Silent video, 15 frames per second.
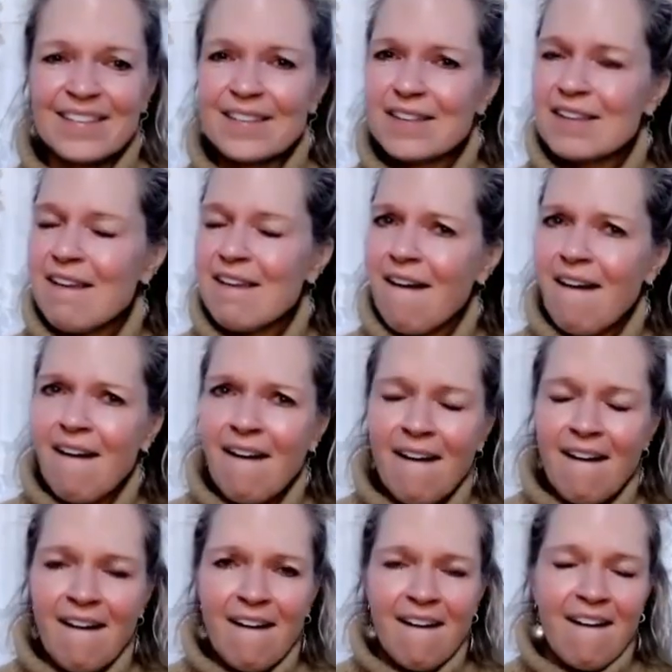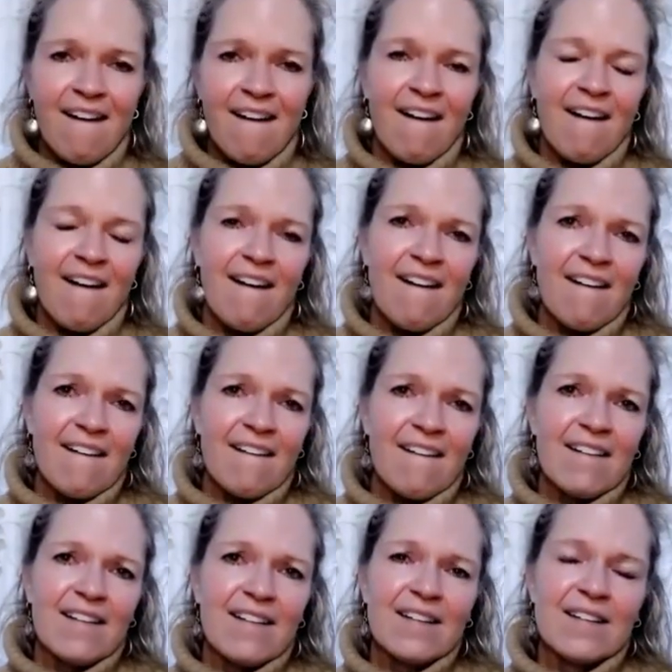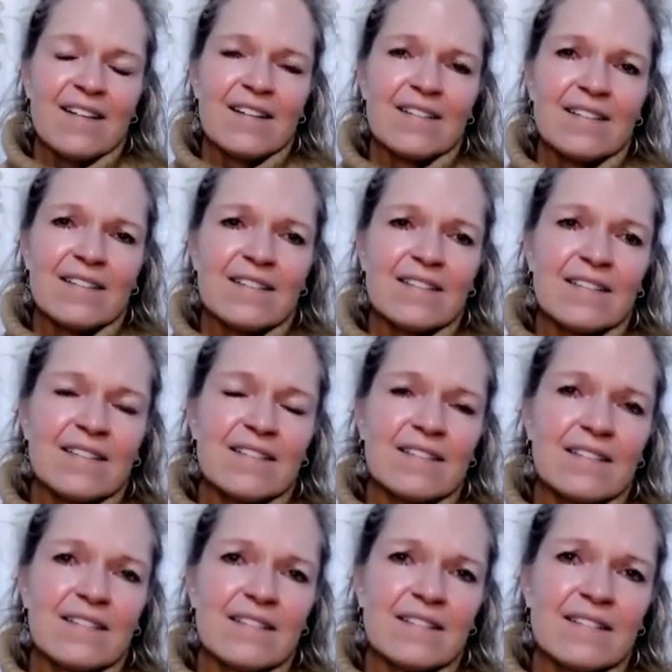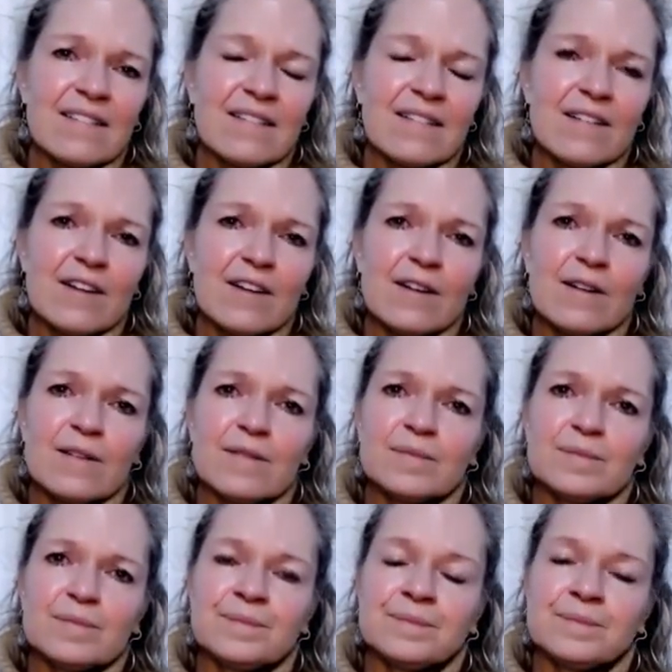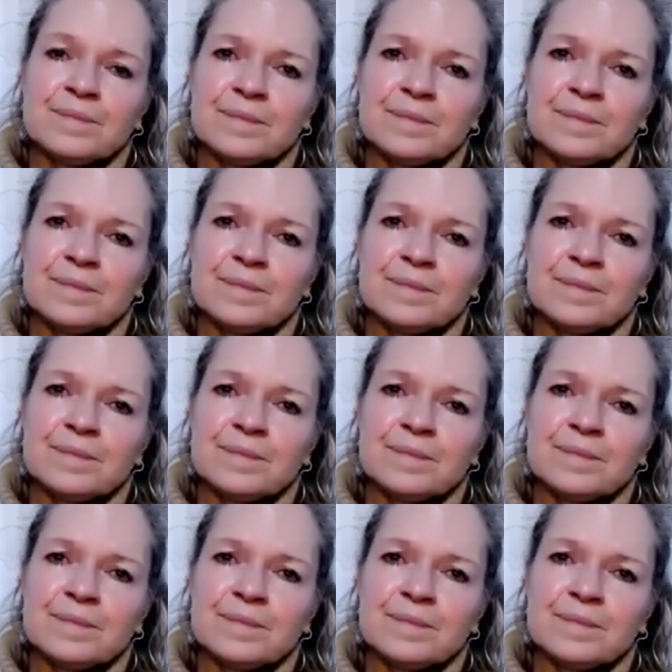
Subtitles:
(not speaking)